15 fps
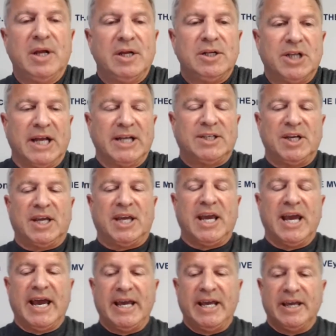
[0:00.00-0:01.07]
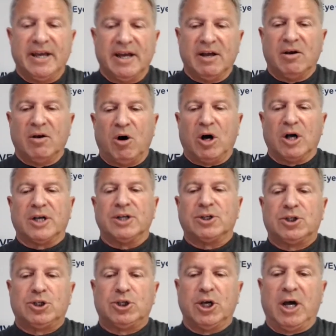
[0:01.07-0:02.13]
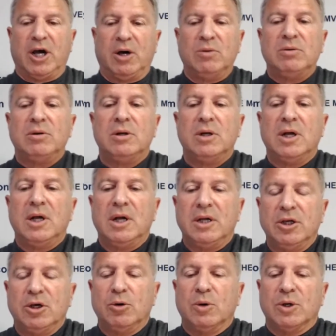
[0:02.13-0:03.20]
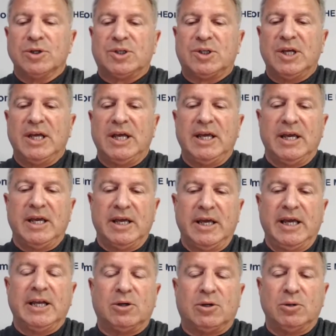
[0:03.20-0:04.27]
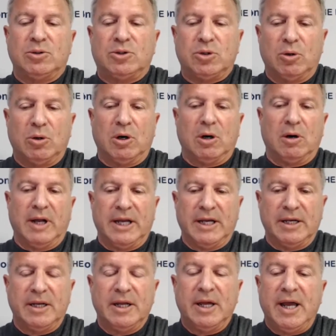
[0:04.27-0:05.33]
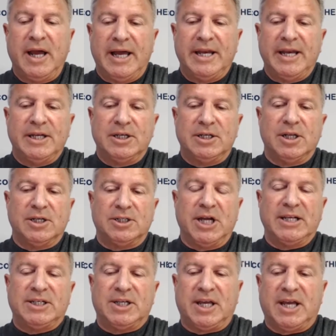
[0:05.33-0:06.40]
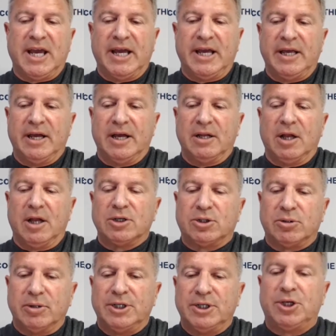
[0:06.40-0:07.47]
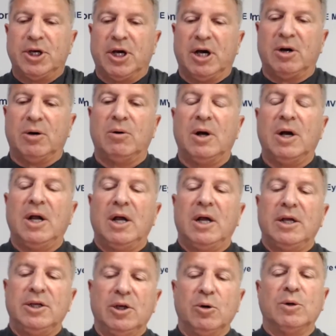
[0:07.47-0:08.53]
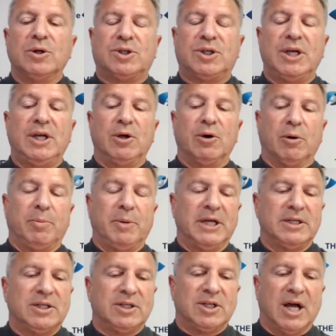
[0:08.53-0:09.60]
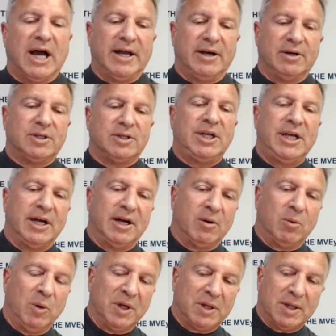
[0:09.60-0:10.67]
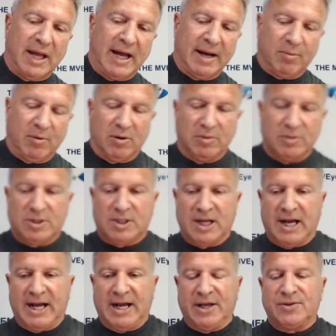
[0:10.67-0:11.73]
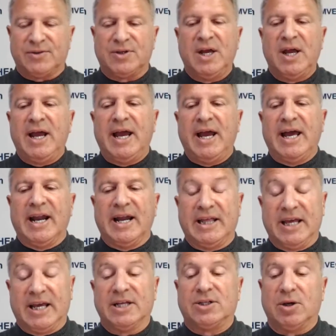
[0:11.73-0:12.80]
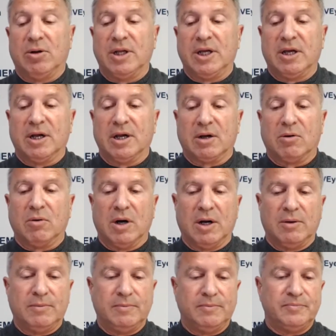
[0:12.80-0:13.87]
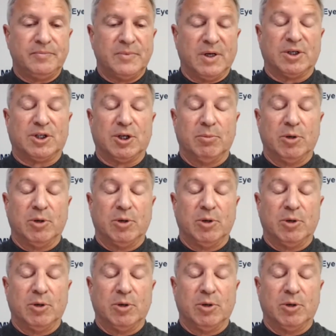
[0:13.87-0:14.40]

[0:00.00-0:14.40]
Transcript: JCK August show, you will see in Couture and in the JCK luxury show, you will see European designers here with lab-grown styles, and I think it's only going to grow. There are some